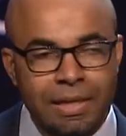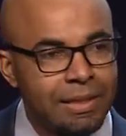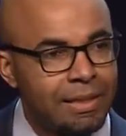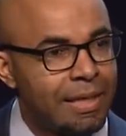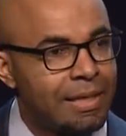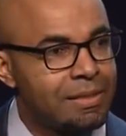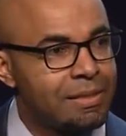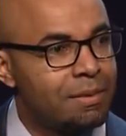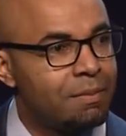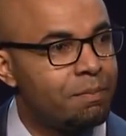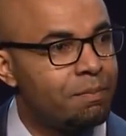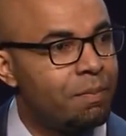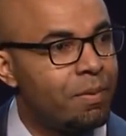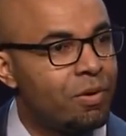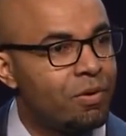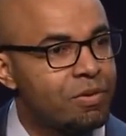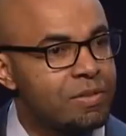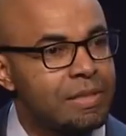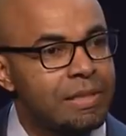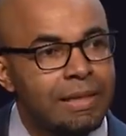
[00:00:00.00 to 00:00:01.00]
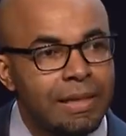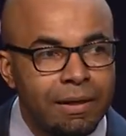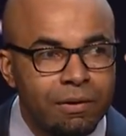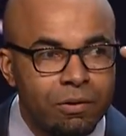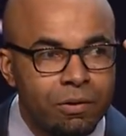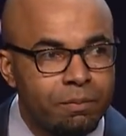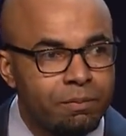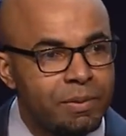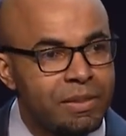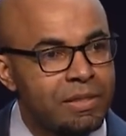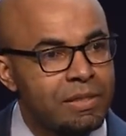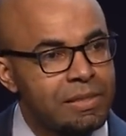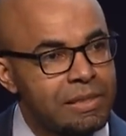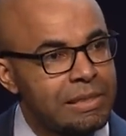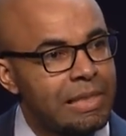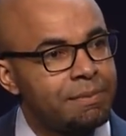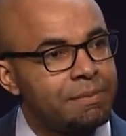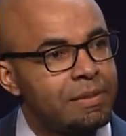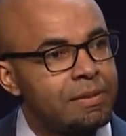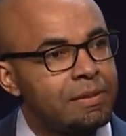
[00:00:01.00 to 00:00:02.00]
That's imposing our own
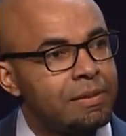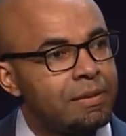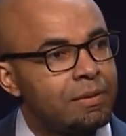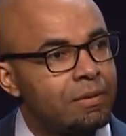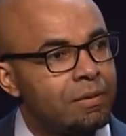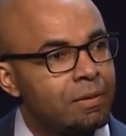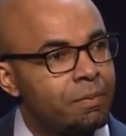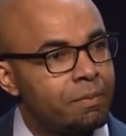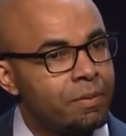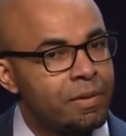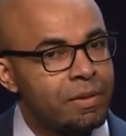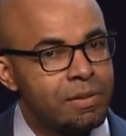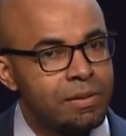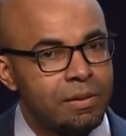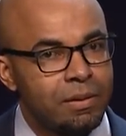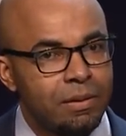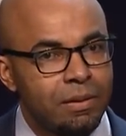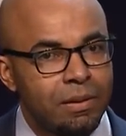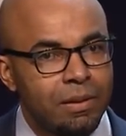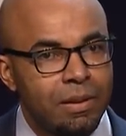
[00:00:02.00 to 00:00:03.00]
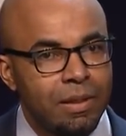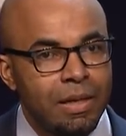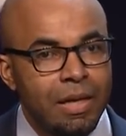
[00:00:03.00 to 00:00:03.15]
preconceptions into the person.